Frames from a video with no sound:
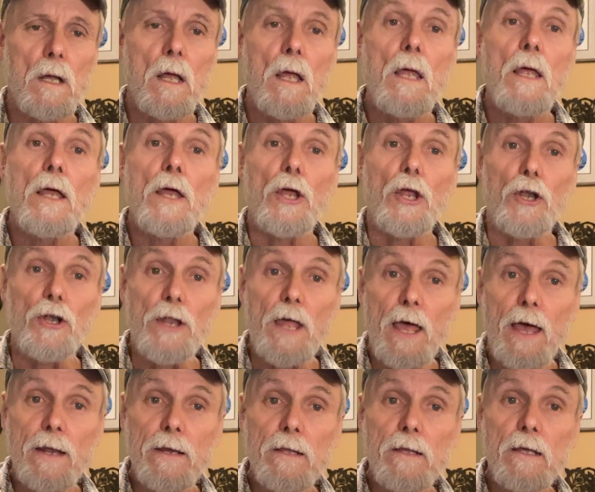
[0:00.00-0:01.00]
And
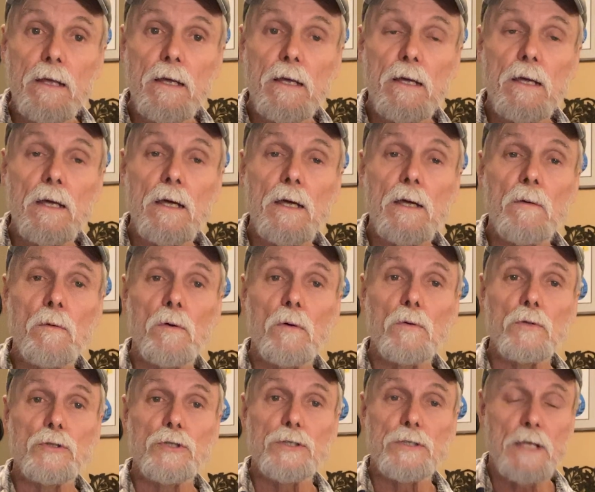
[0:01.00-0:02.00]
Daddy
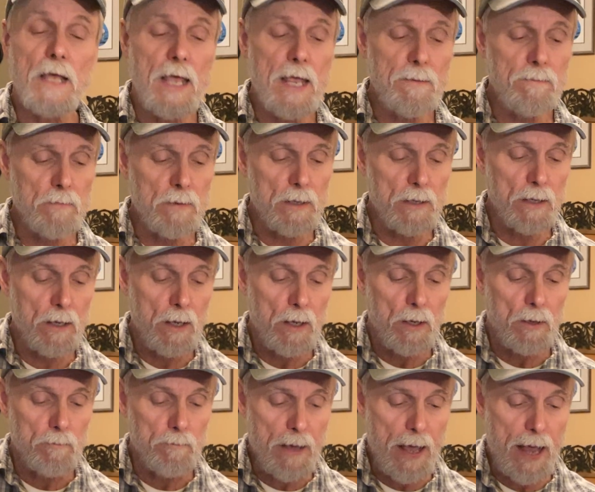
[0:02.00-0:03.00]
wants to take me
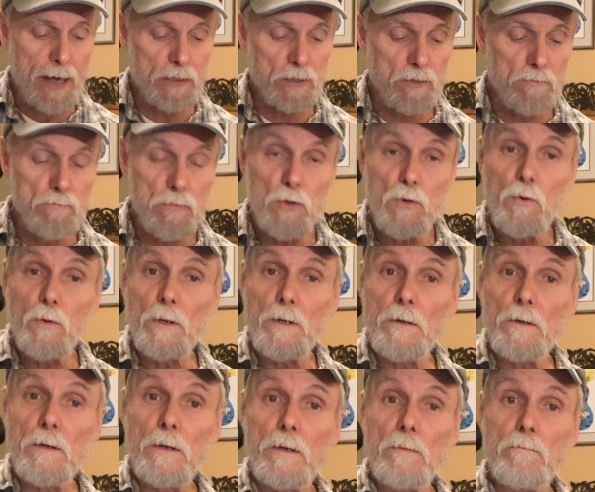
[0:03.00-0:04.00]
back to
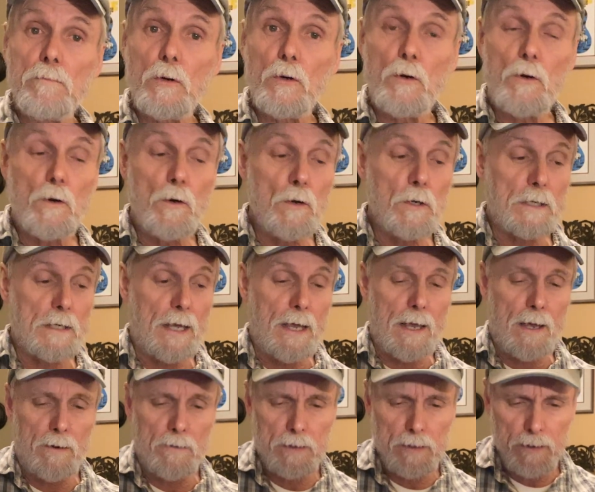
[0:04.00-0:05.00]
Muhlenberg
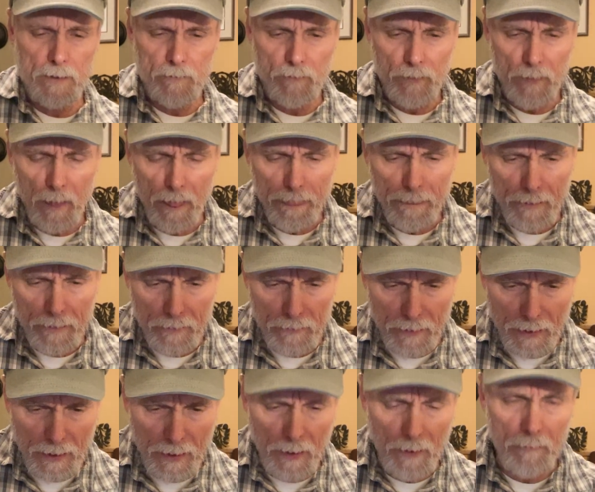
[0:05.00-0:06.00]
County,
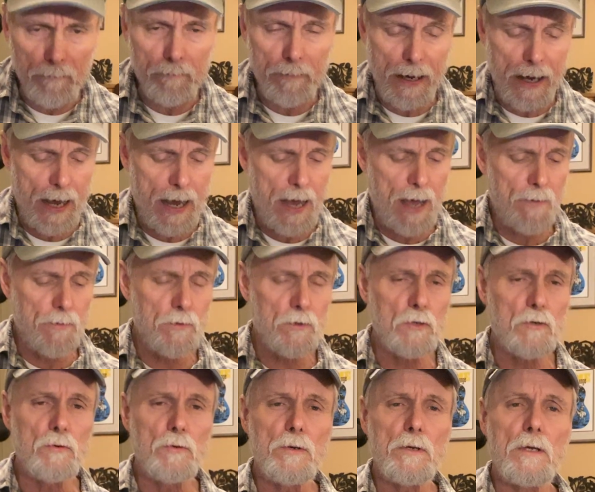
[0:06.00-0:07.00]
down by the
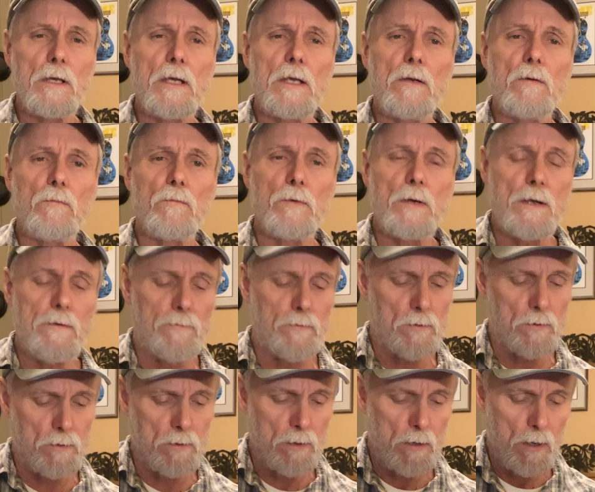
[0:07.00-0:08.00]
Green
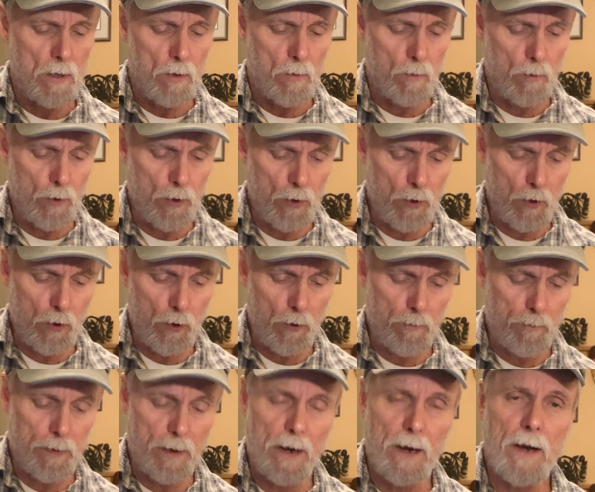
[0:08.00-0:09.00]
River where
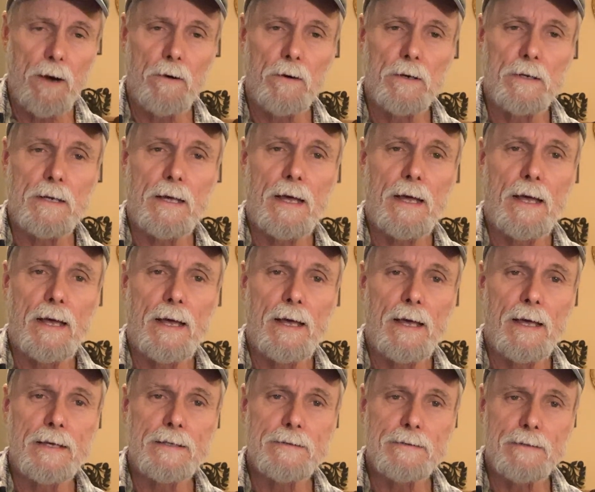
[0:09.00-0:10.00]

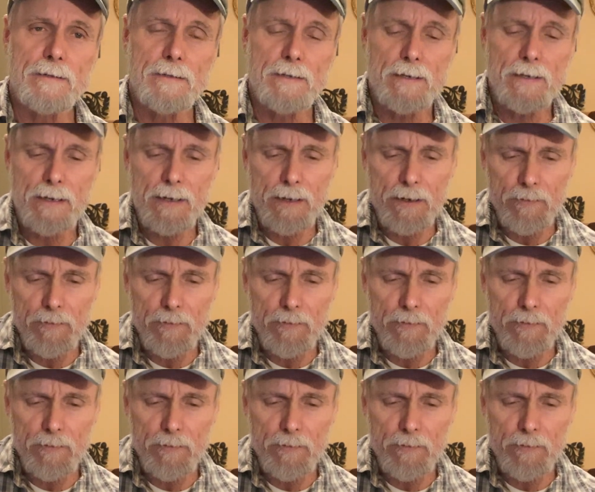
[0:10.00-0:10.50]
paradise lay.